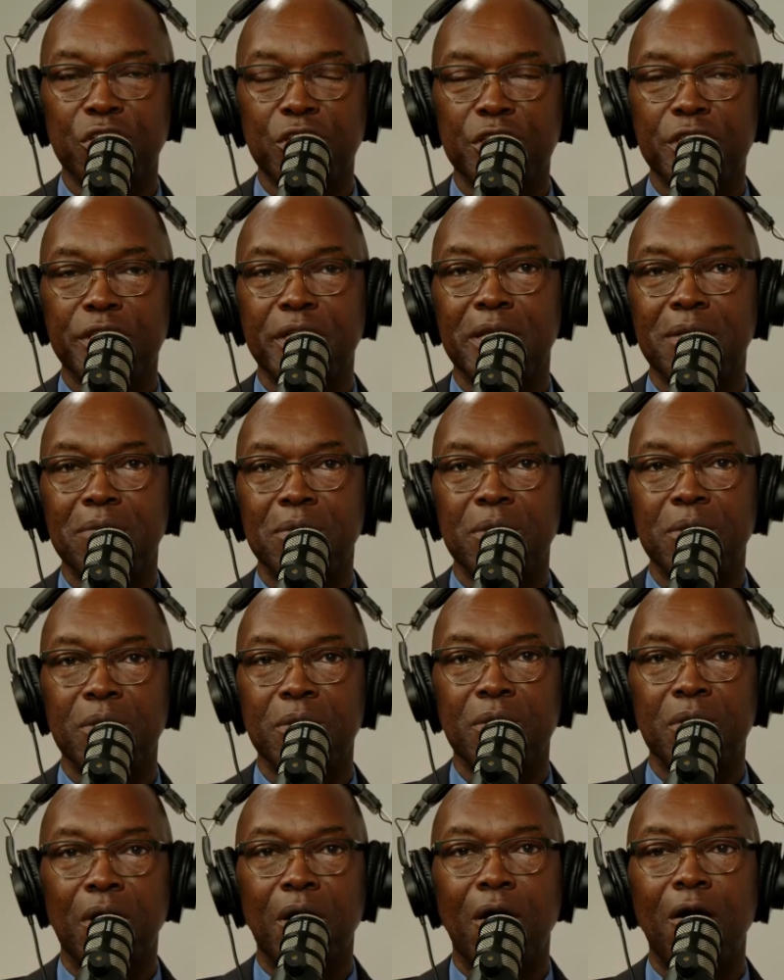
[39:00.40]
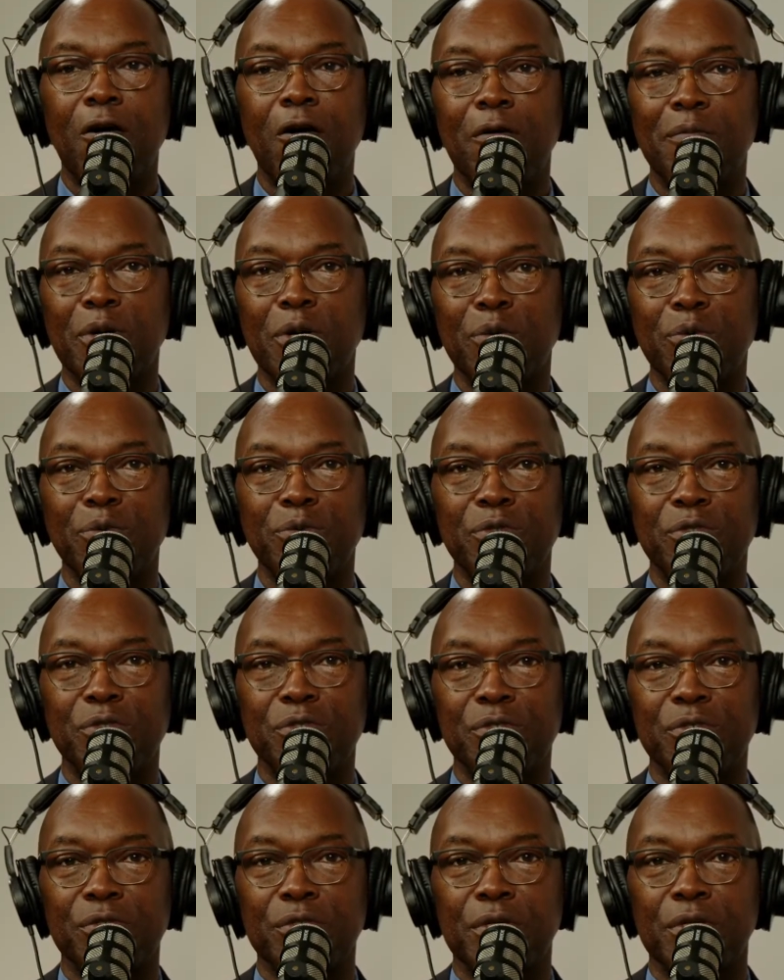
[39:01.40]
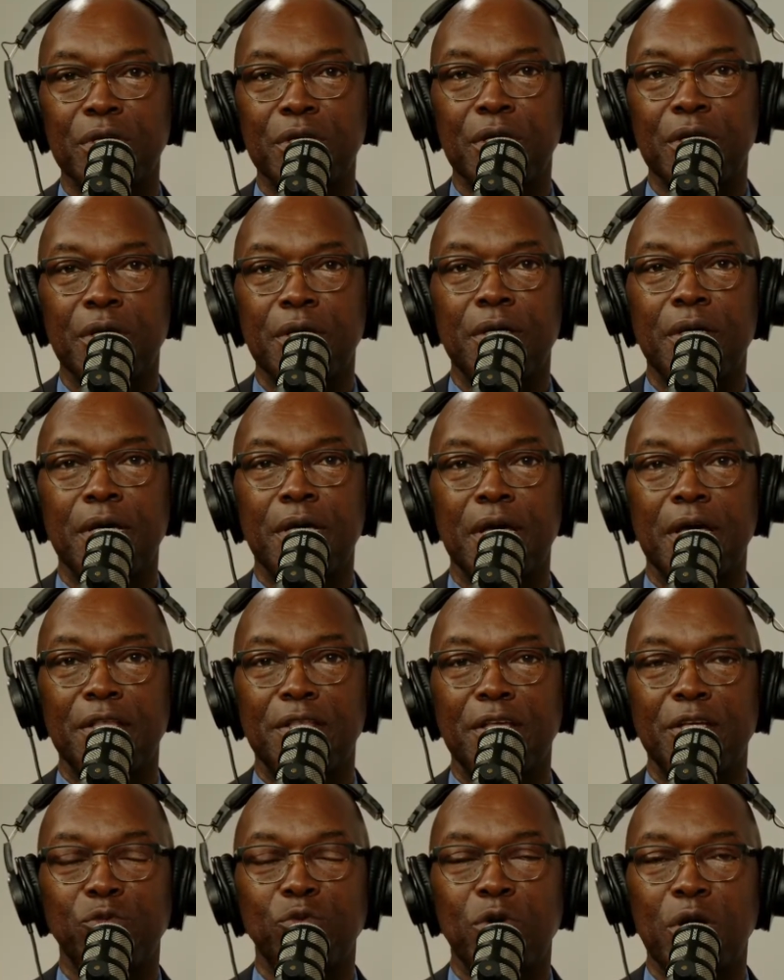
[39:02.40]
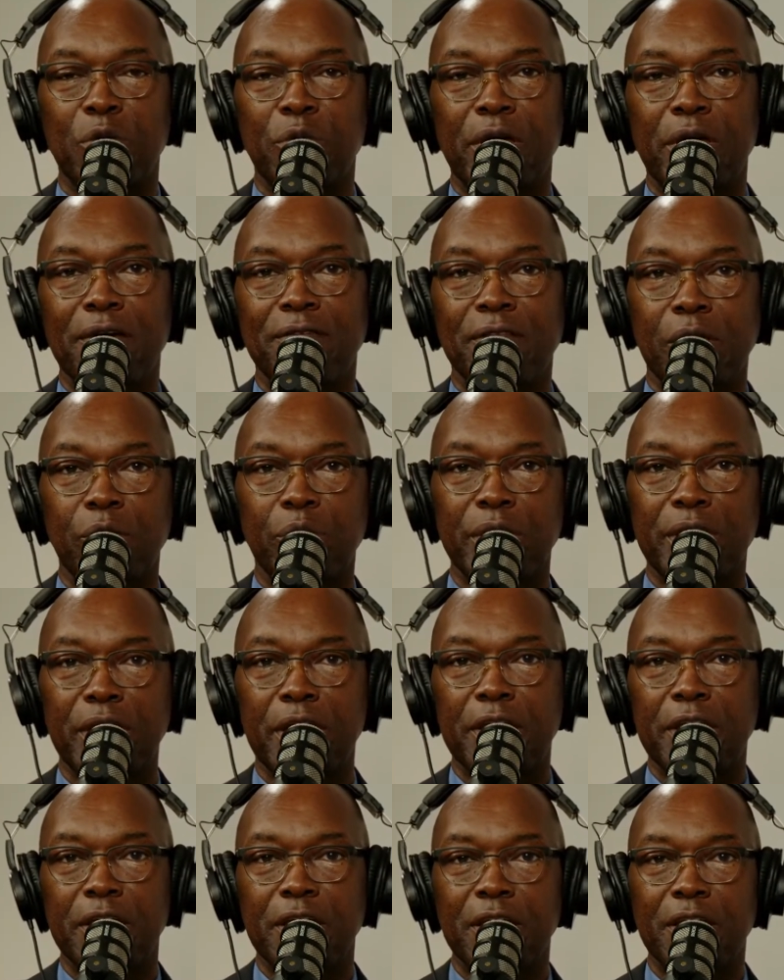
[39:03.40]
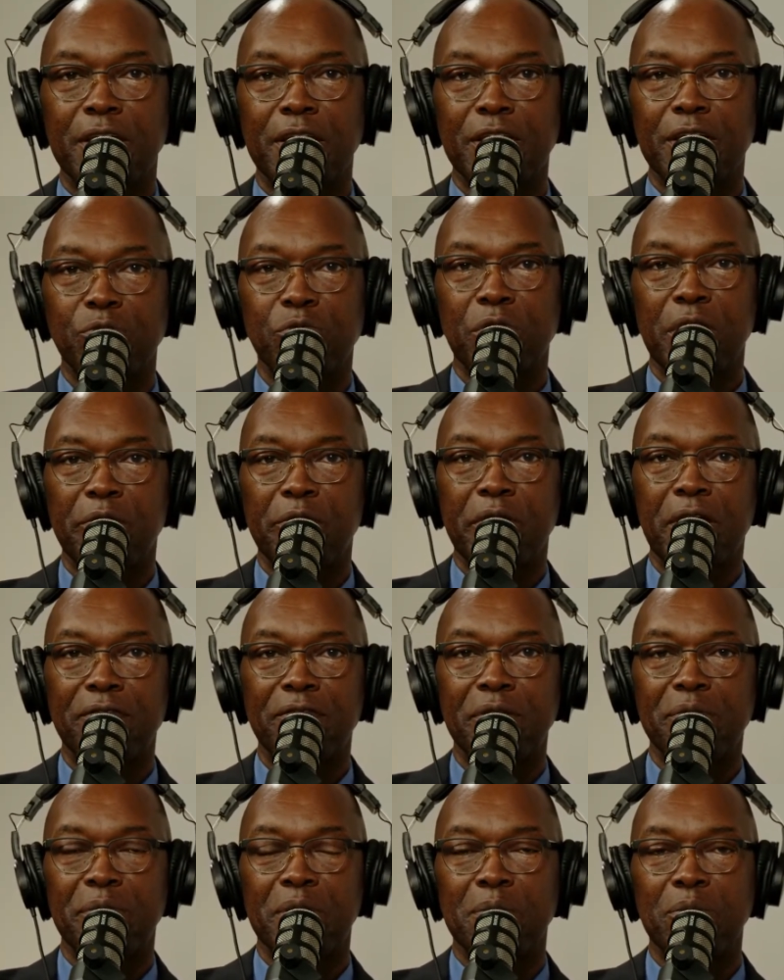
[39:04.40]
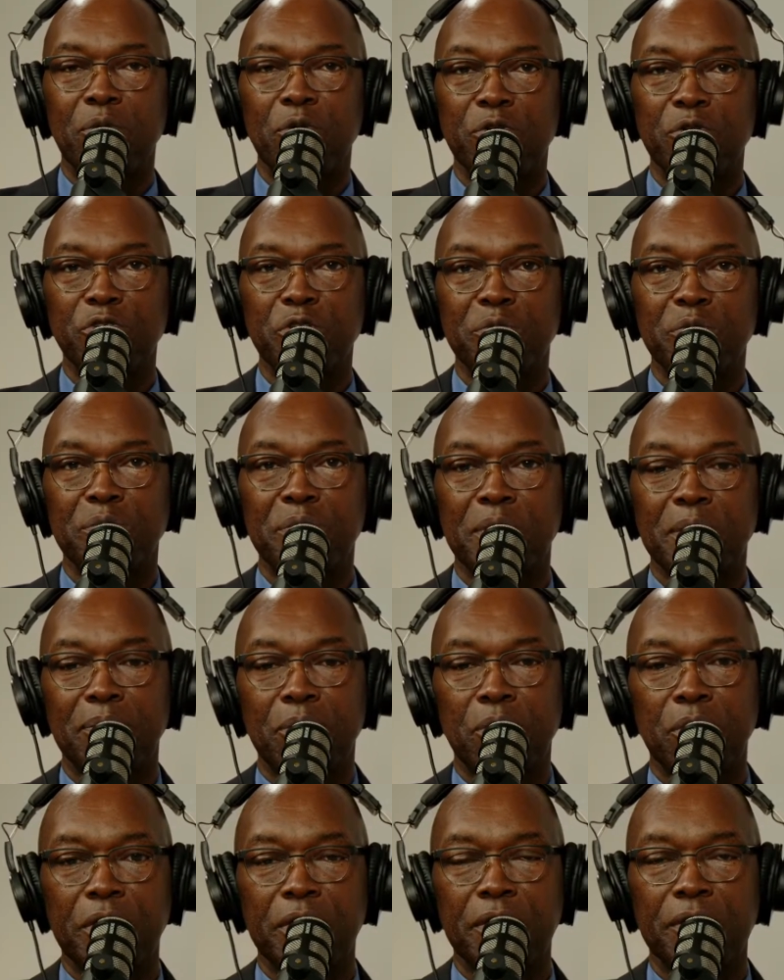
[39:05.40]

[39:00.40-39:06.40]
stable hormones. And that's why we have the Queen Annie. That's why we have the Big Boy and Super Big Boy